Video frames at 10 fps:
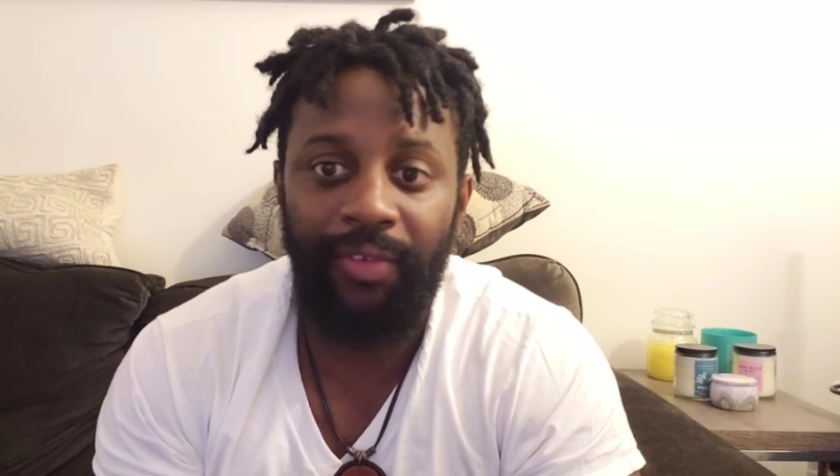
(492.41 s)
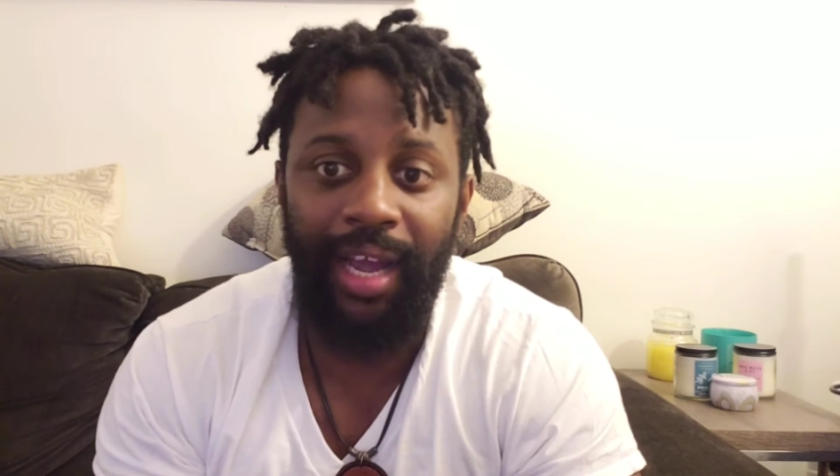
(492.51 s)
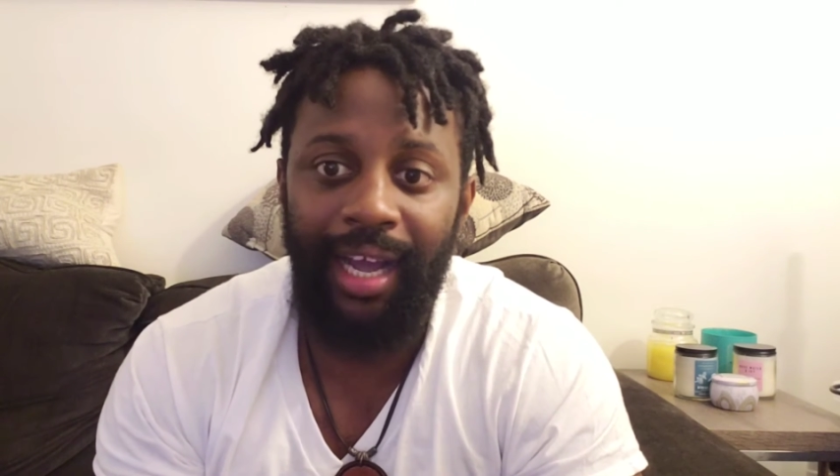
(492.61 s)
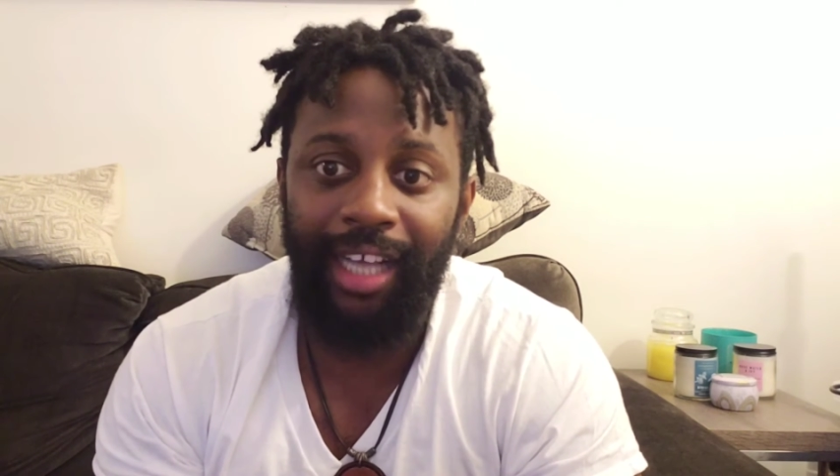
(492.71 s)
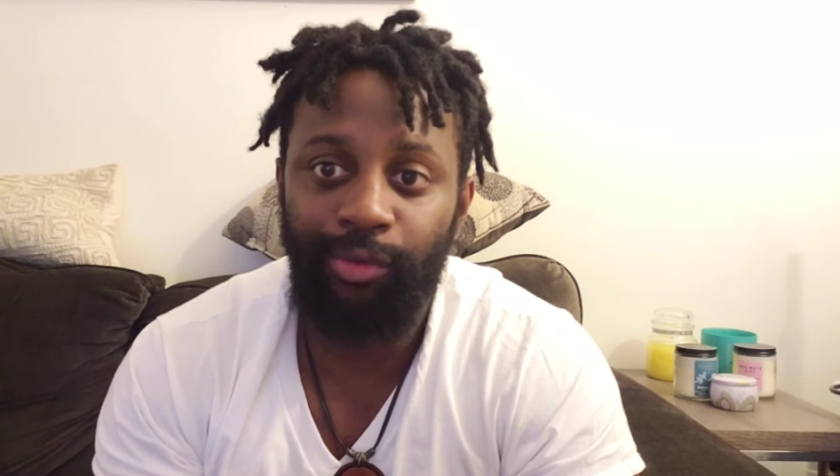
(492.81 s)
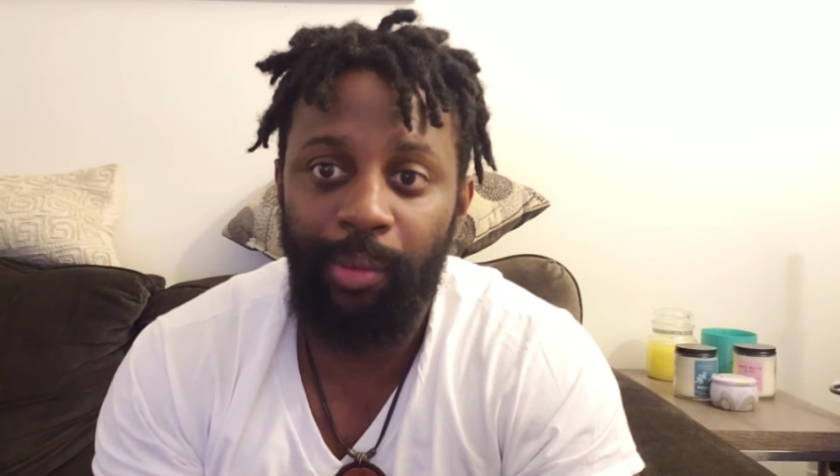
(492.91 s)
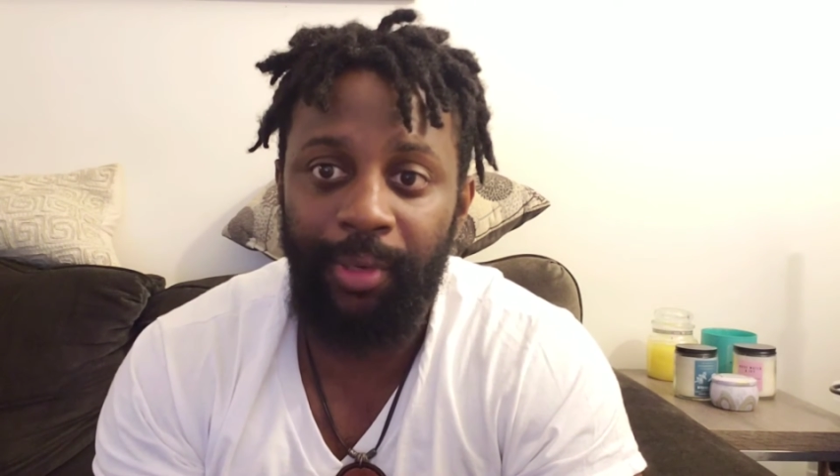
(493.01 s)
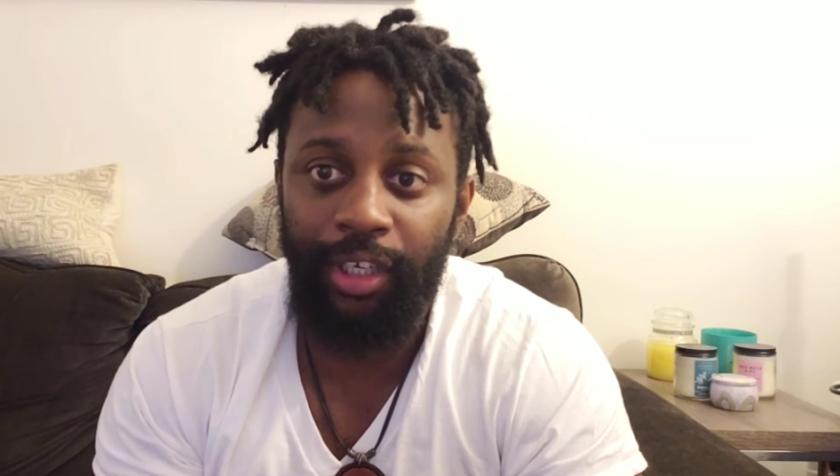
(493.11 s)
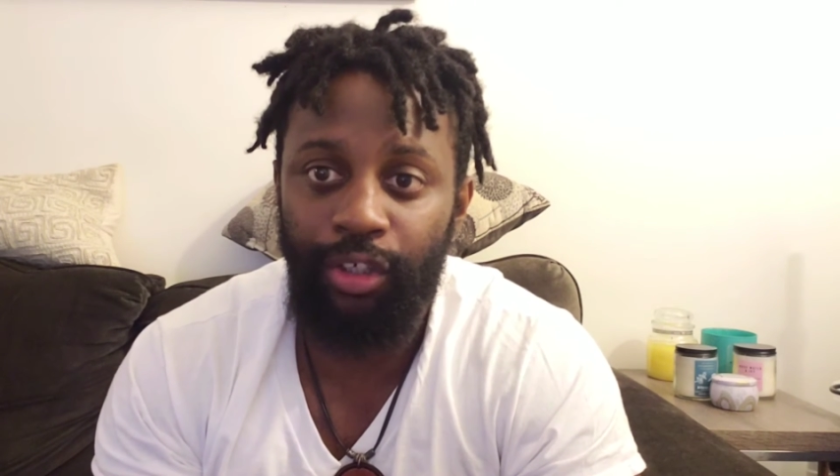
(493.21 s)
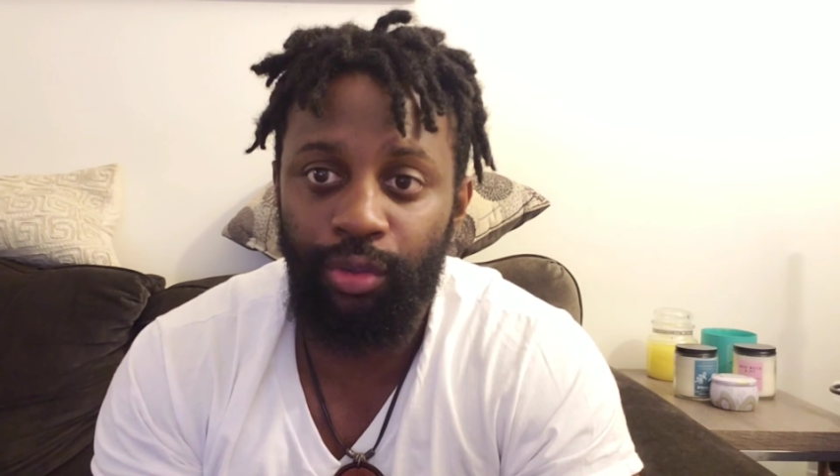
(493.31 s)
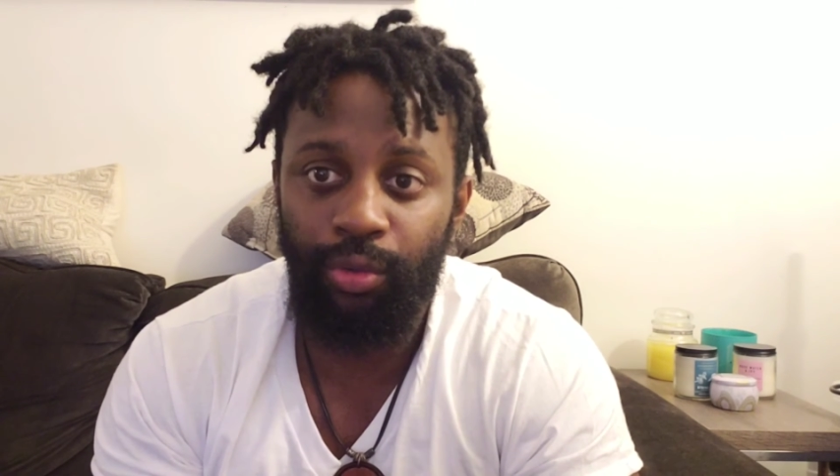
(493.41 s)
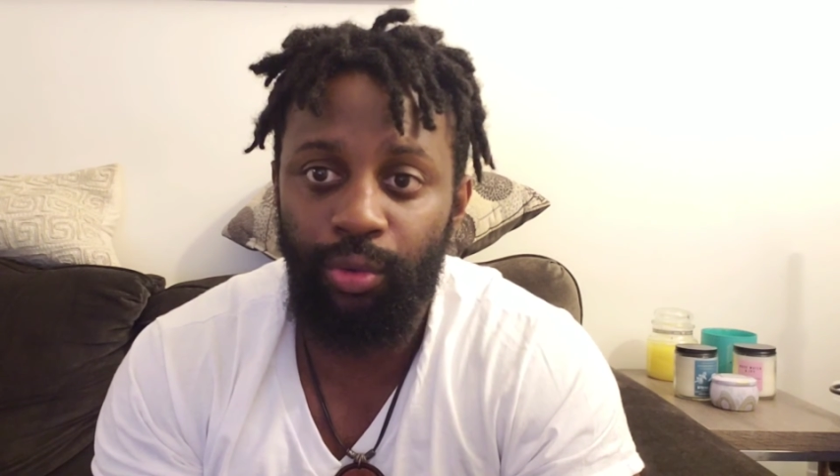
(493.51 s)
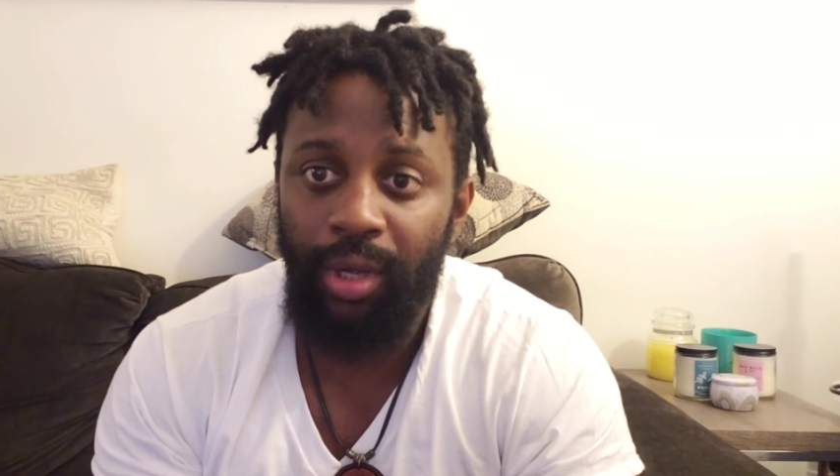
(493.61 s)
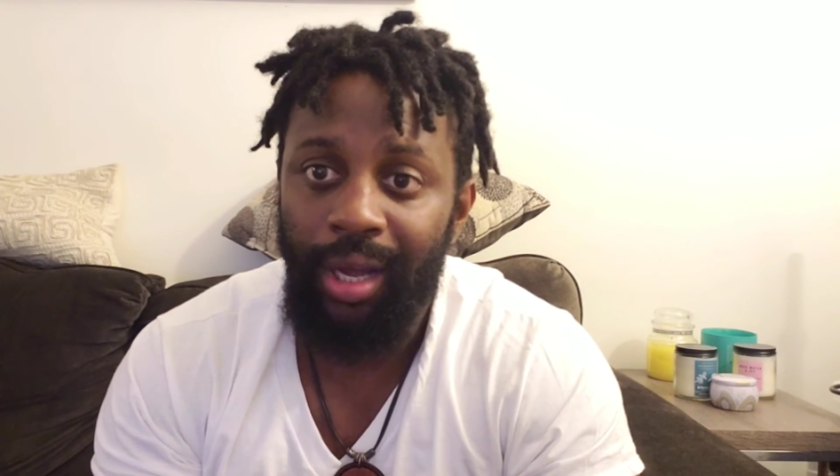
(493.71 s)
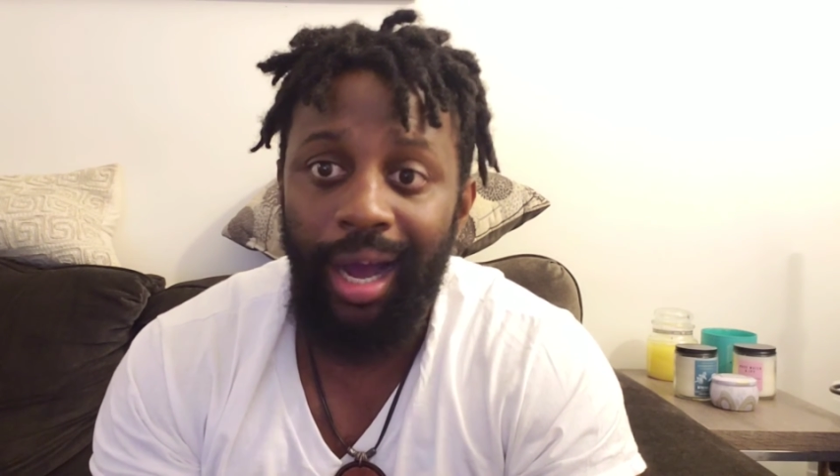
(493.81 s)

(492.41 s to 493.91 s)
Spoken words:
if y'all guys want me to do